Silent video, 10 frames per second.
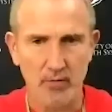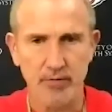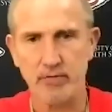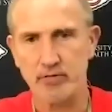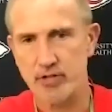
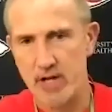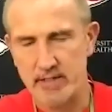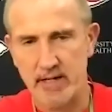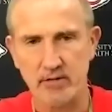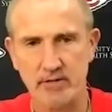and that Rashad
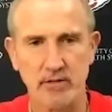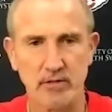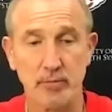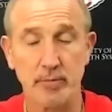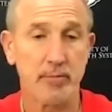got out there a
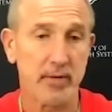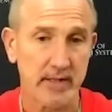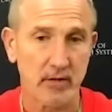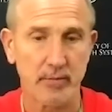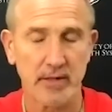little bit and played
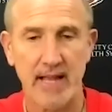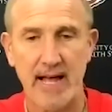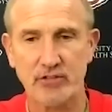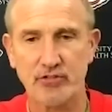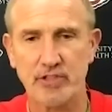a little bit
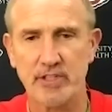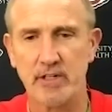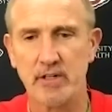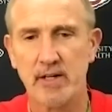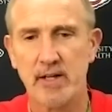last
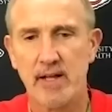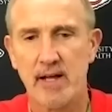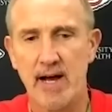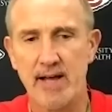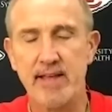year.
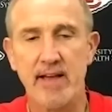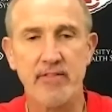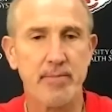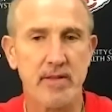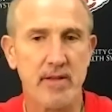I think
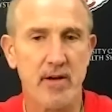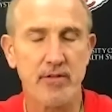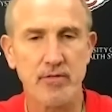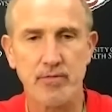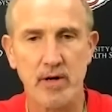everybody, the
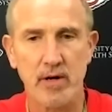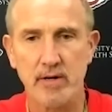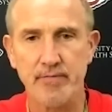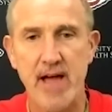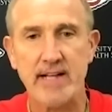other
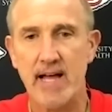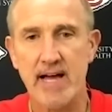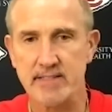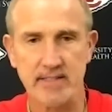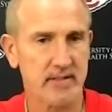uh, nine
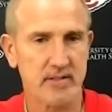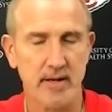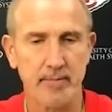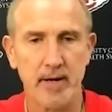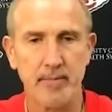guys need to
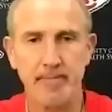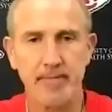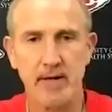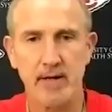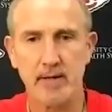step up.
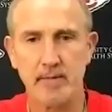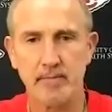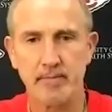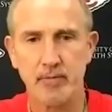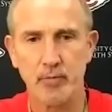
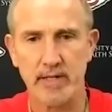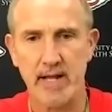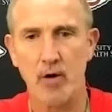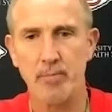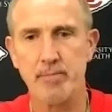Um, we need to
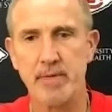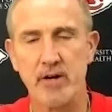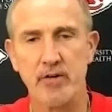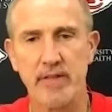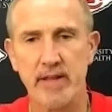help them
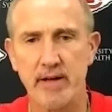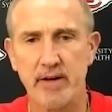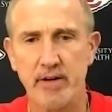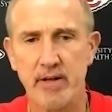here and there.